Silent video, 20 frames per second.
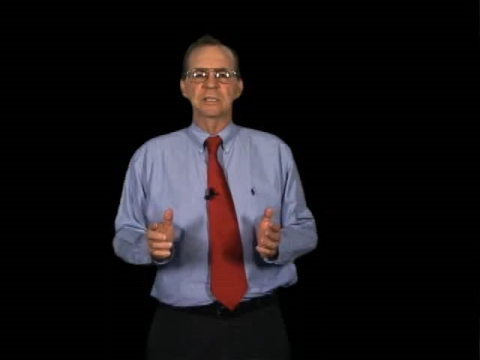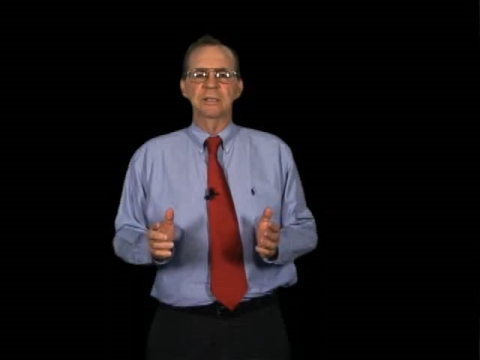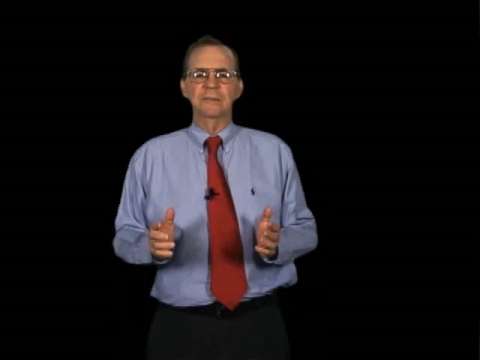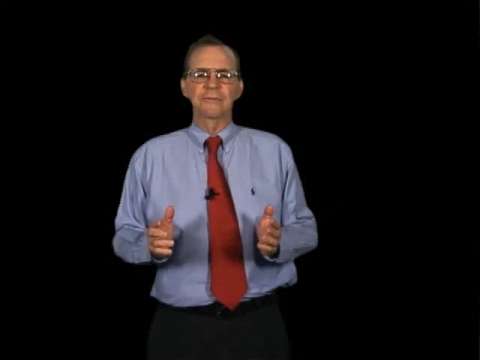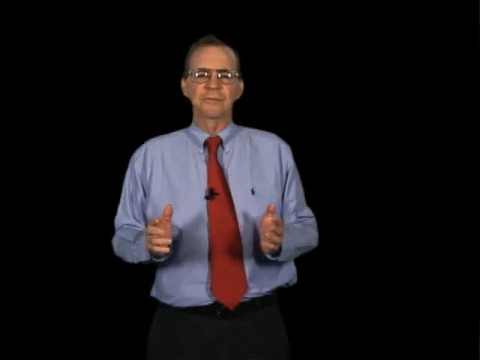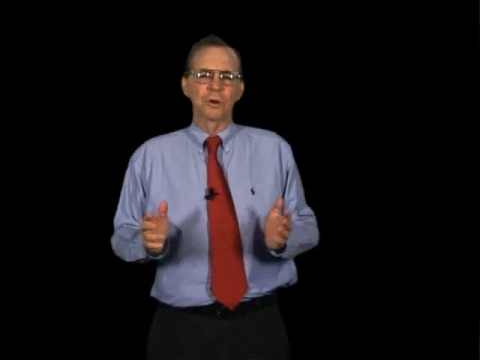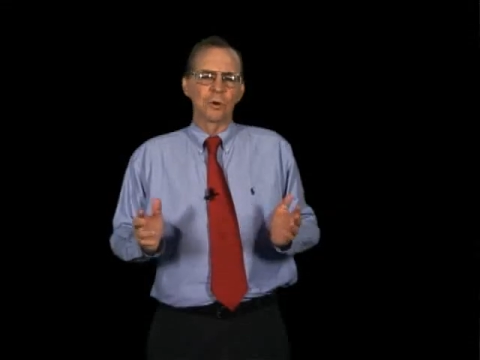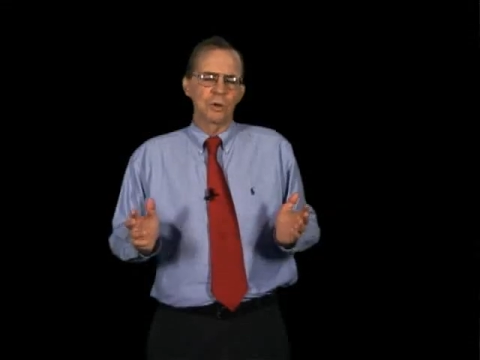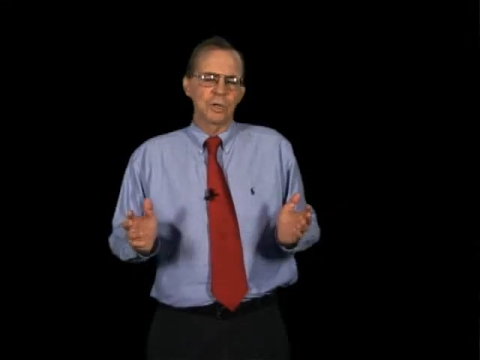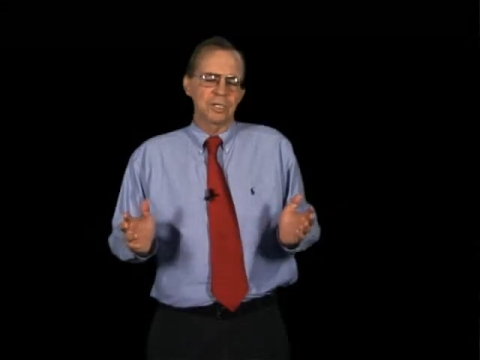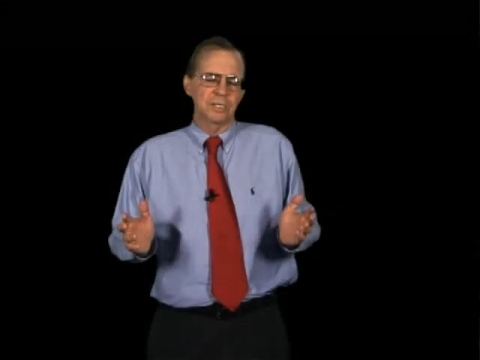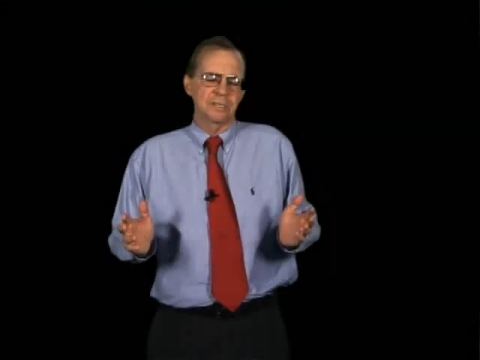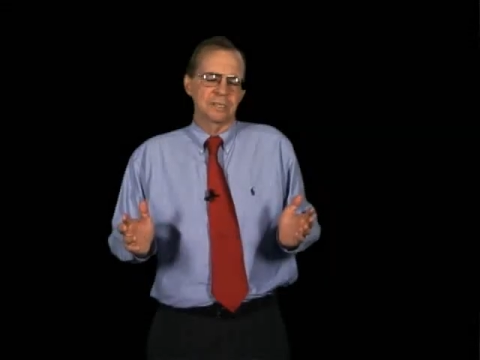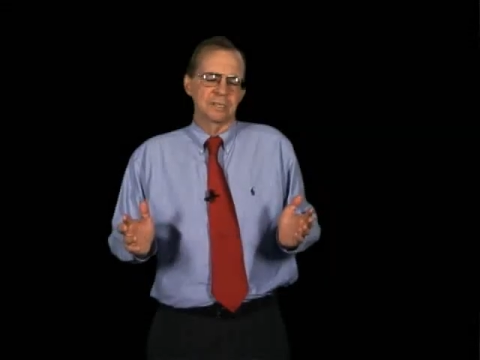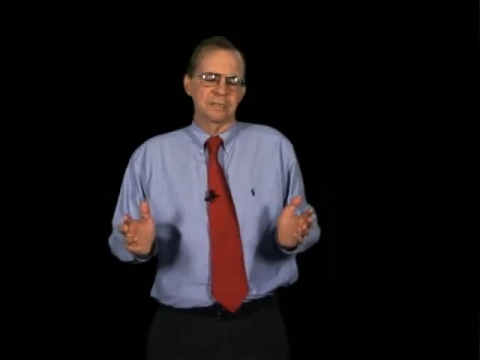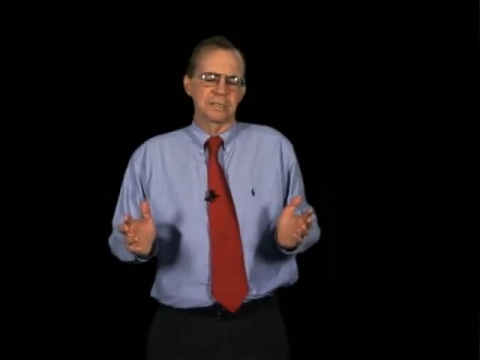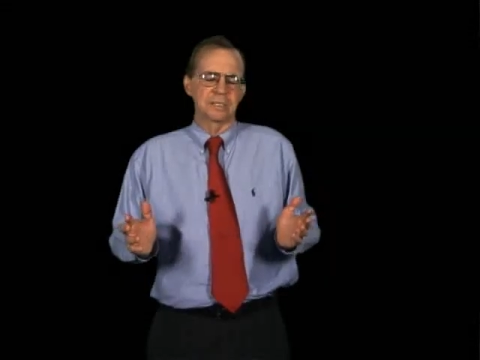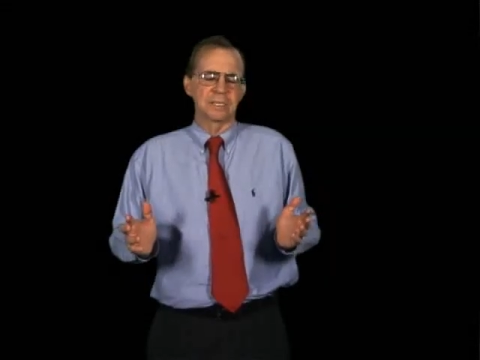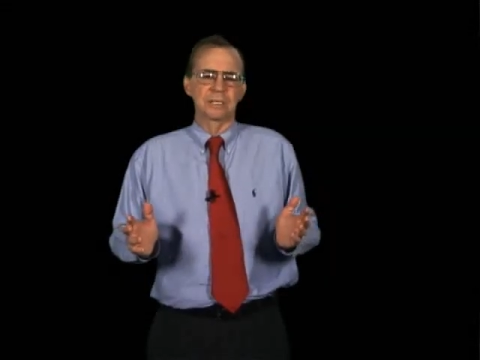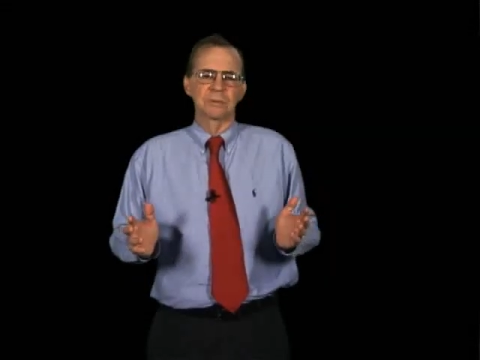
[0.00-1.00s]
of course
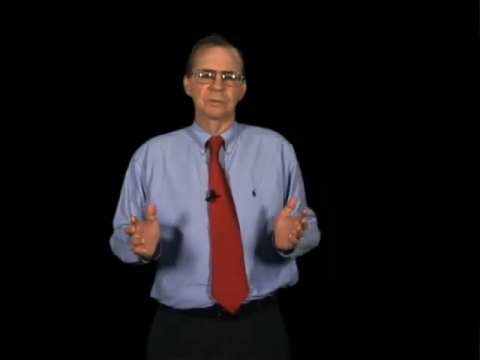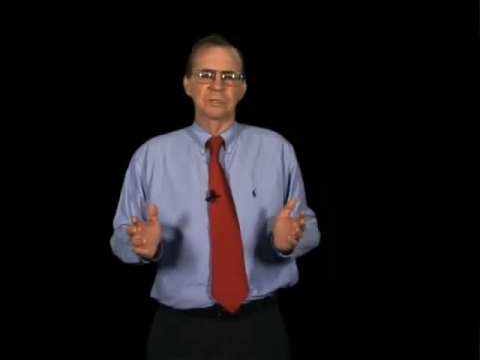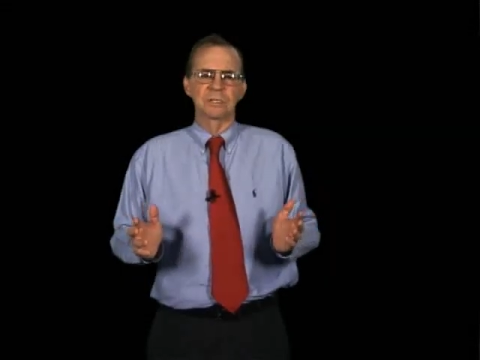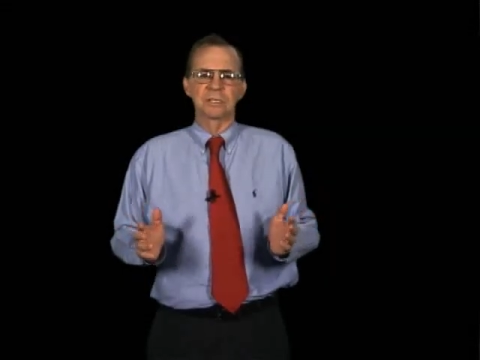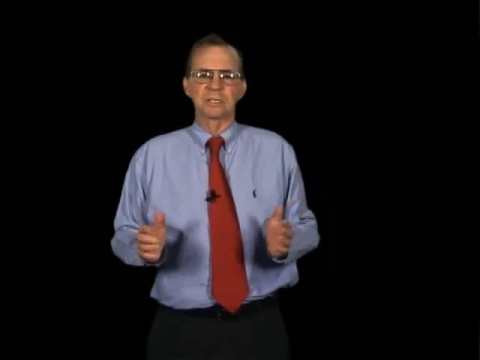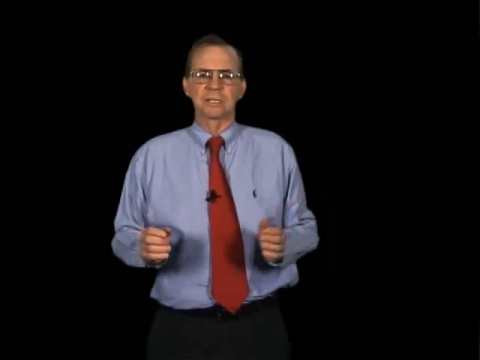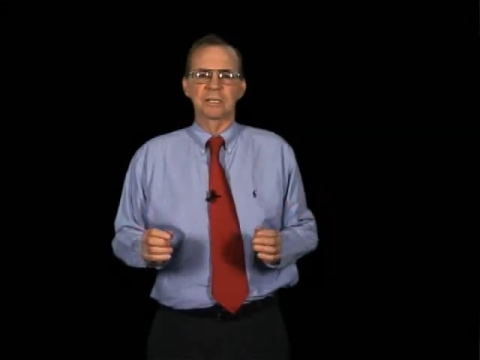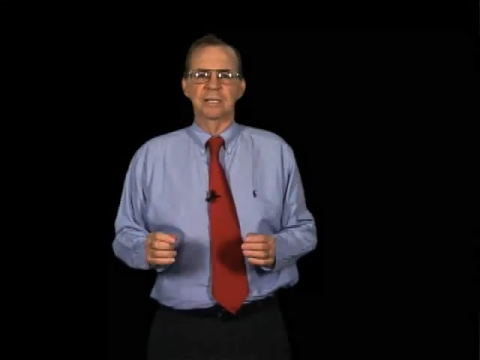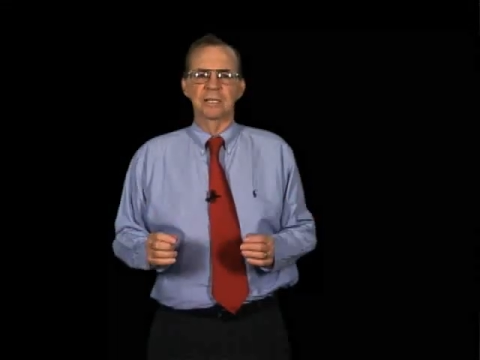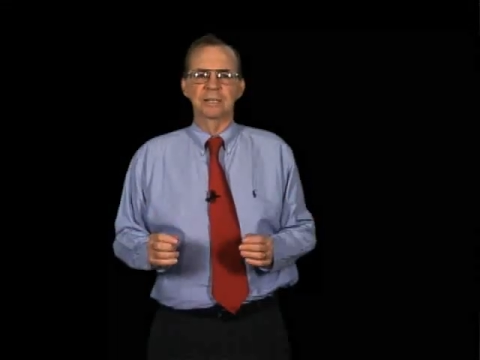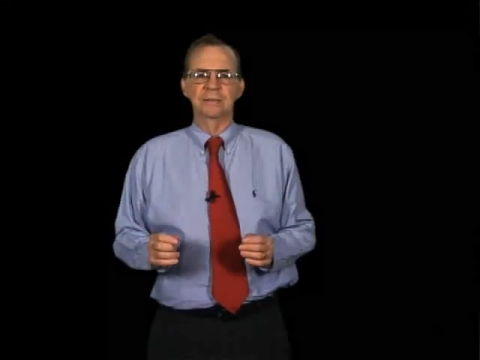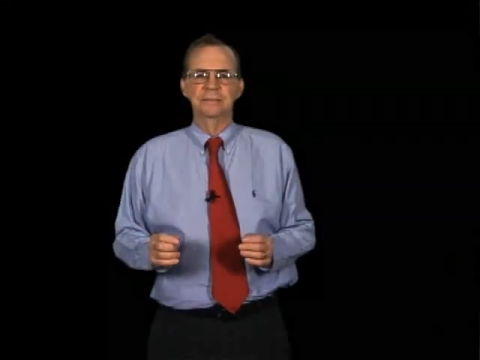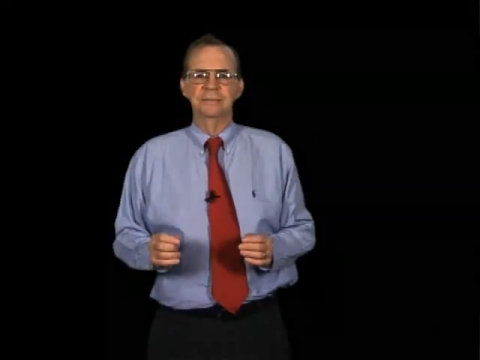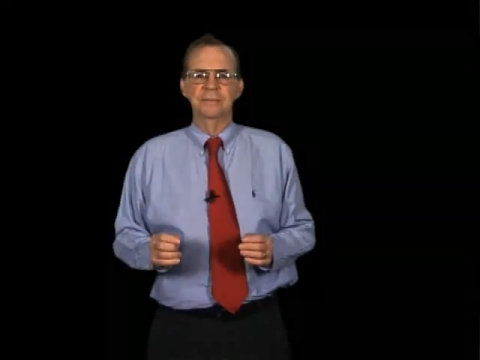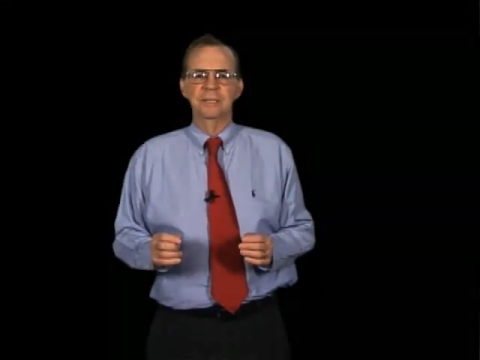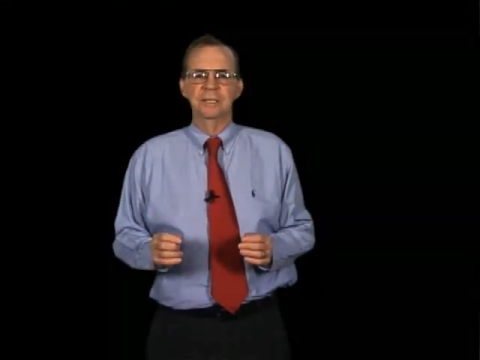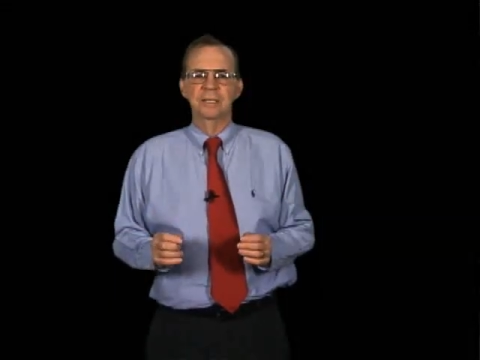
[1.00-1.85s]
they'll see what's there.